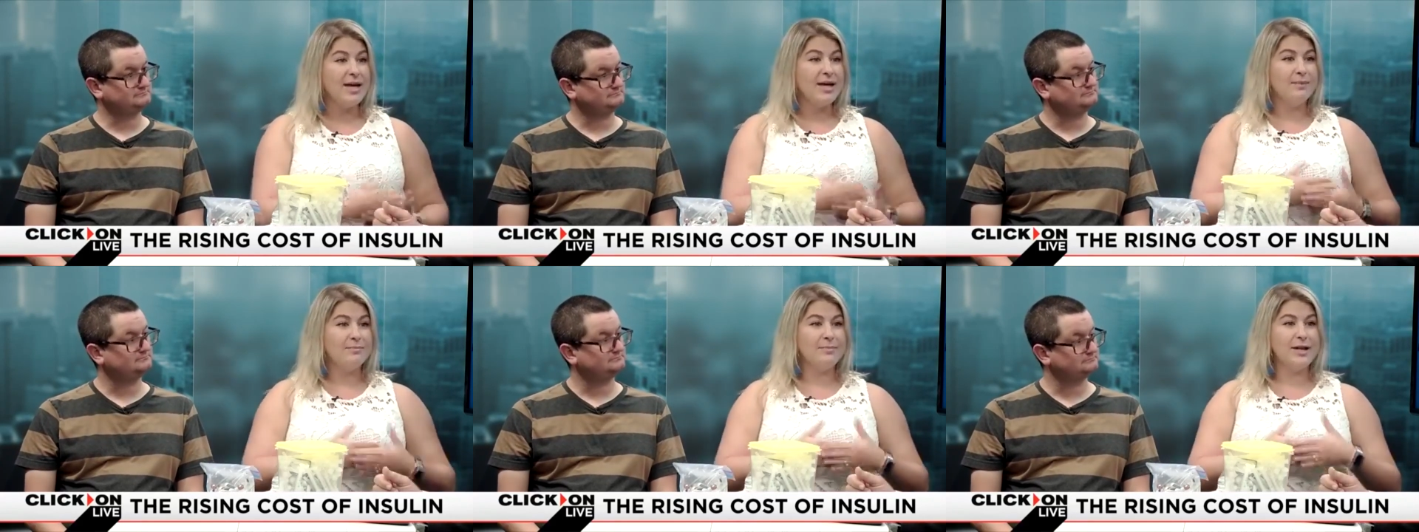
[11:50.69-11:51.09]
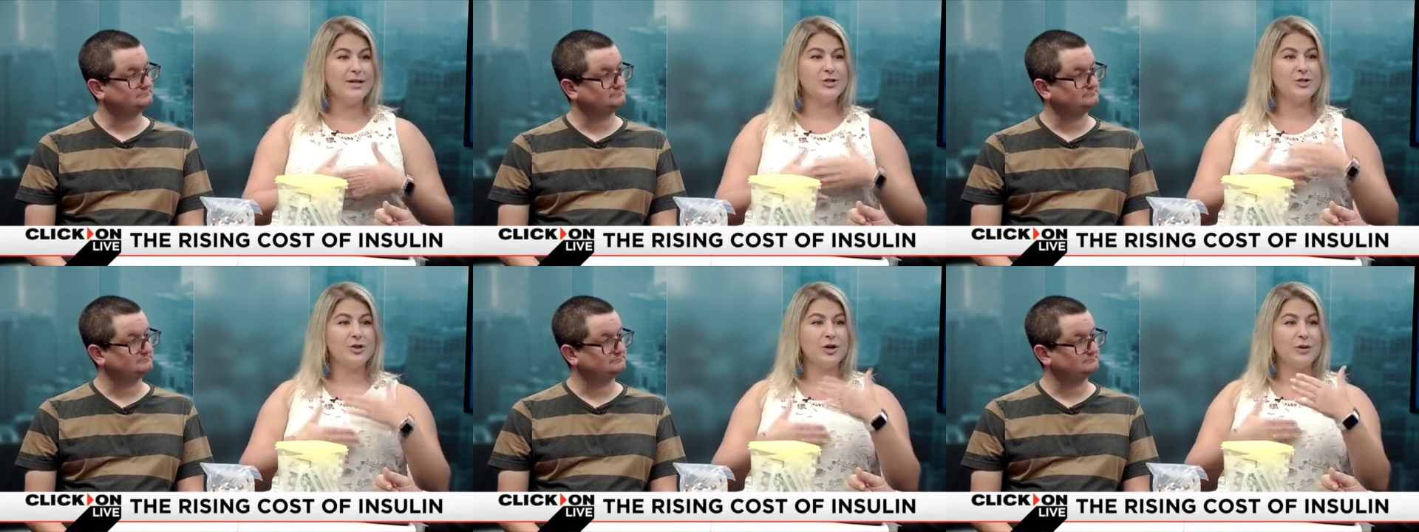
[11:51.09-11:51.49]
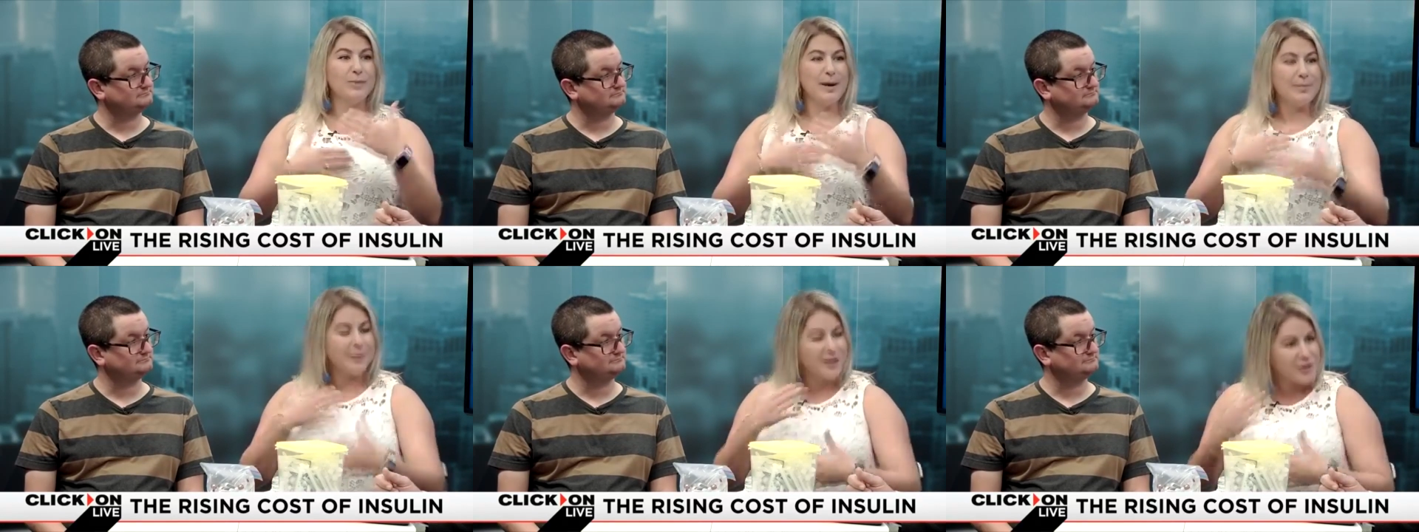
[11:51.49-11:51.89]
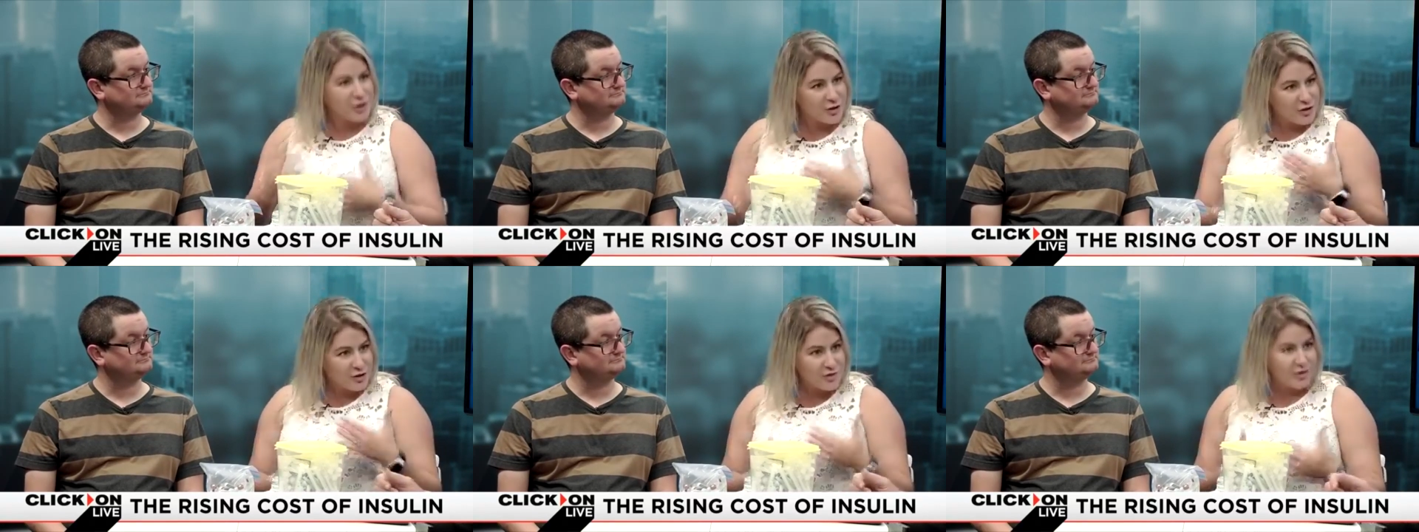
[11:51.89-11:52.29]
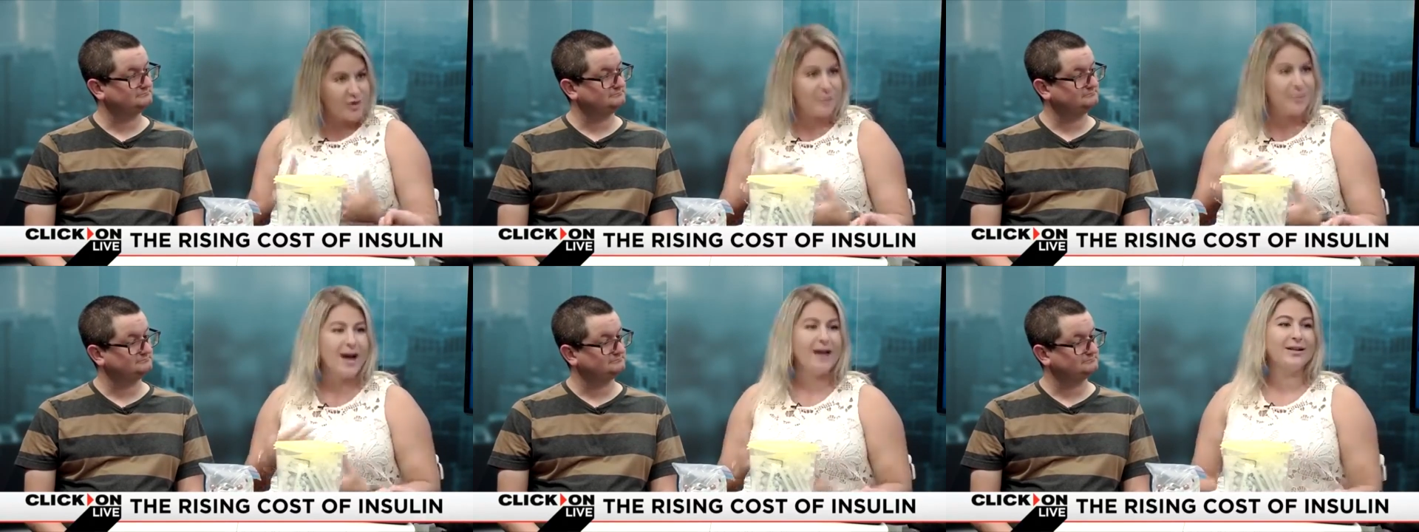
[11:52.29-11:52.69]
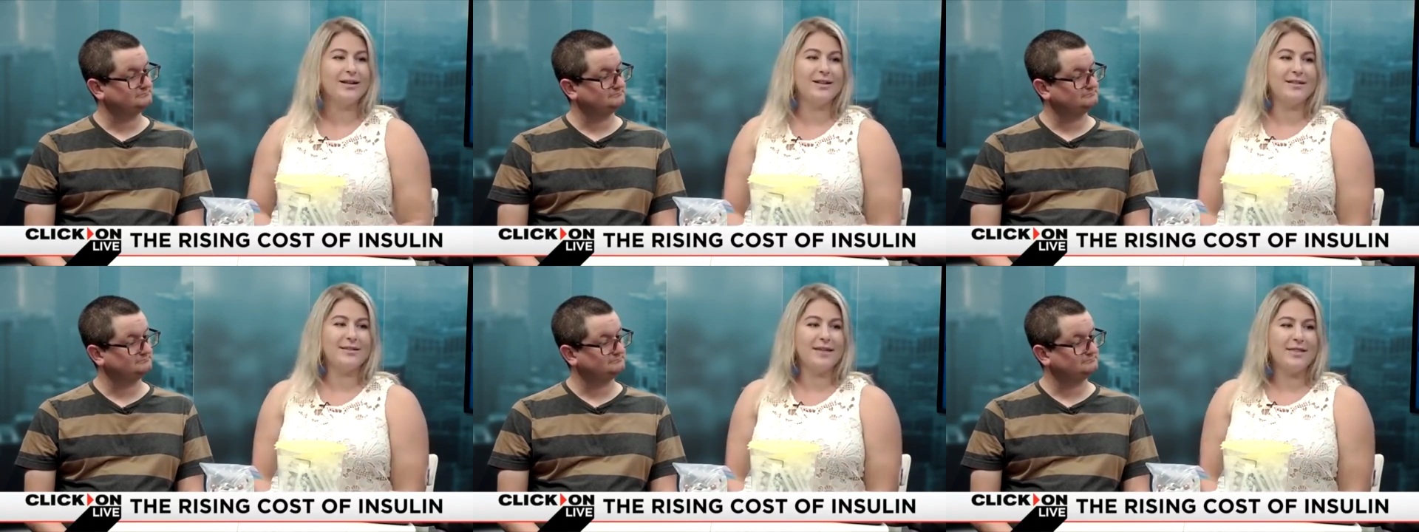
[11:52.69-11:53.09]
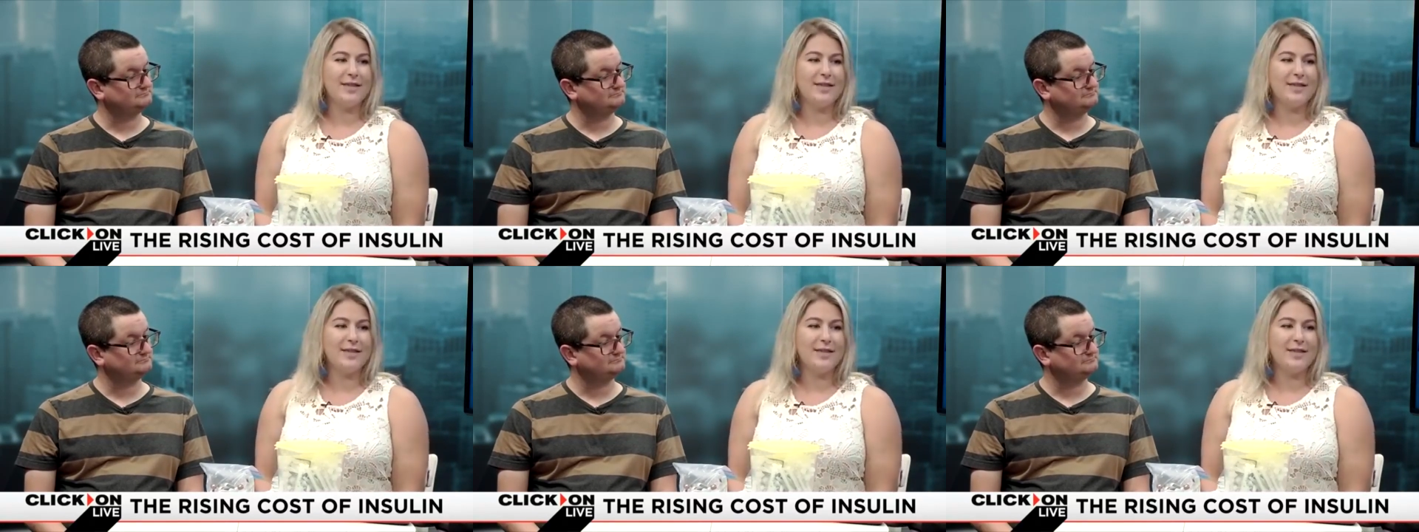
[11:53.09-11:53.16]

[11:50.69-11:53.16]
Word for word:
Speaker 1: Okay. Make sure my blood sugars are balanced,